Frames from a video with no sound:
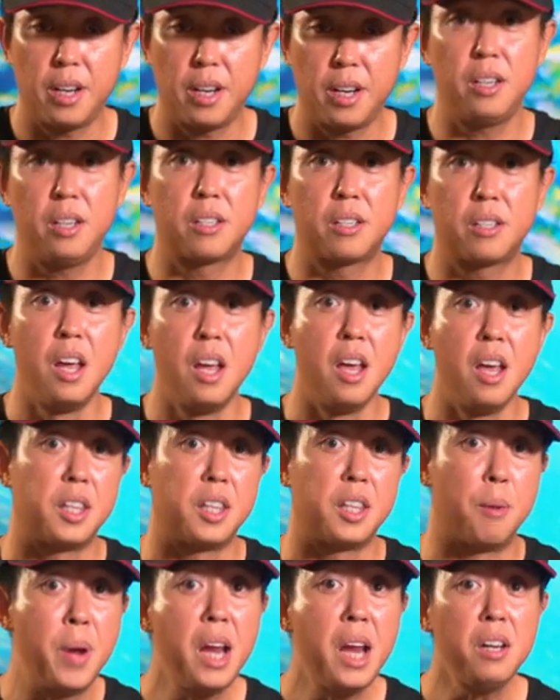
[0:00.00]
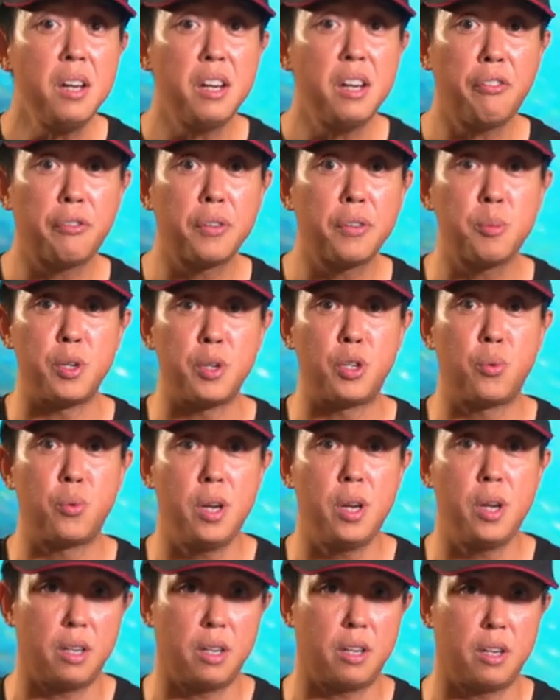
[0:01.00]
That is the main difference
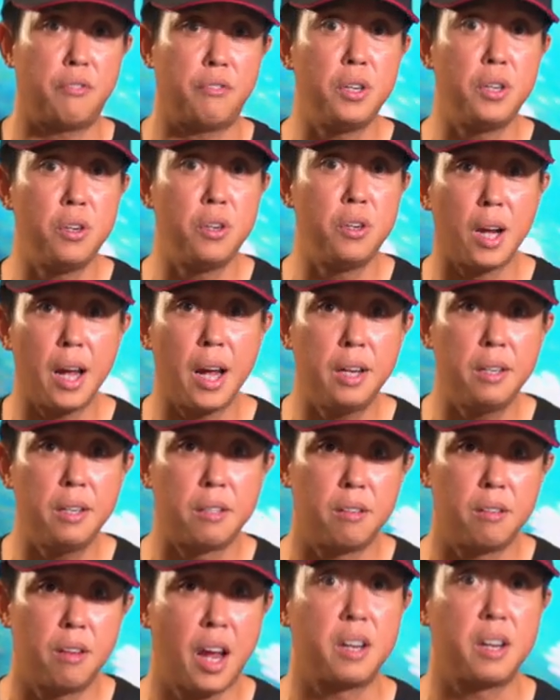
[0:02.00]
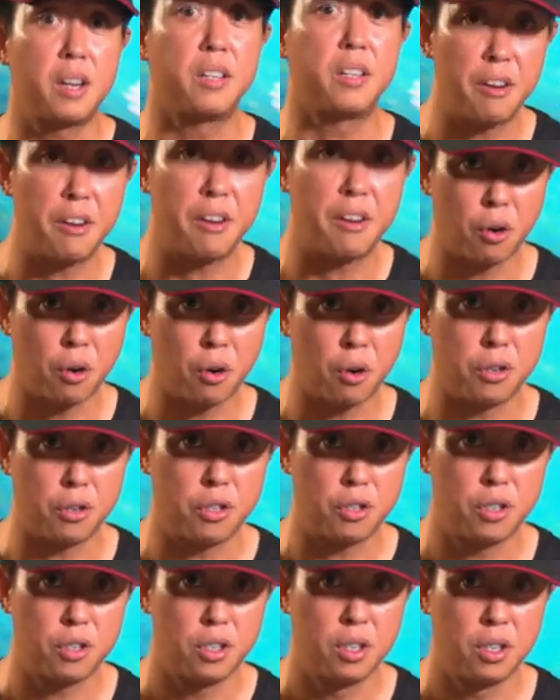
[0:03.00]
between a video light and a dive
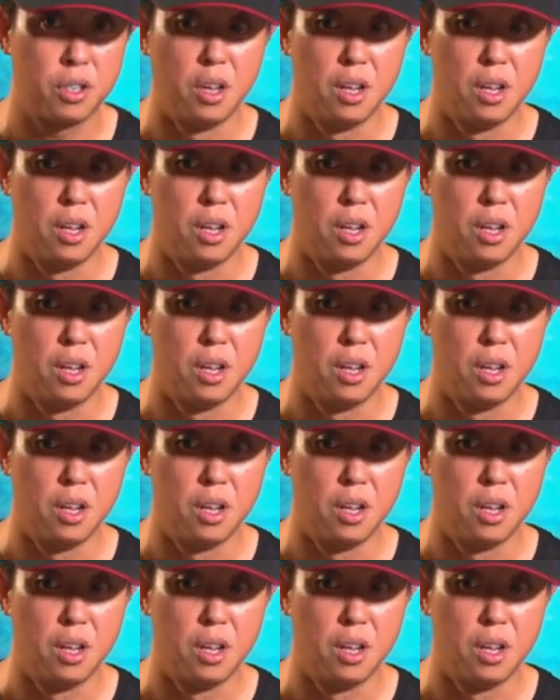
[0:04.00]
torch.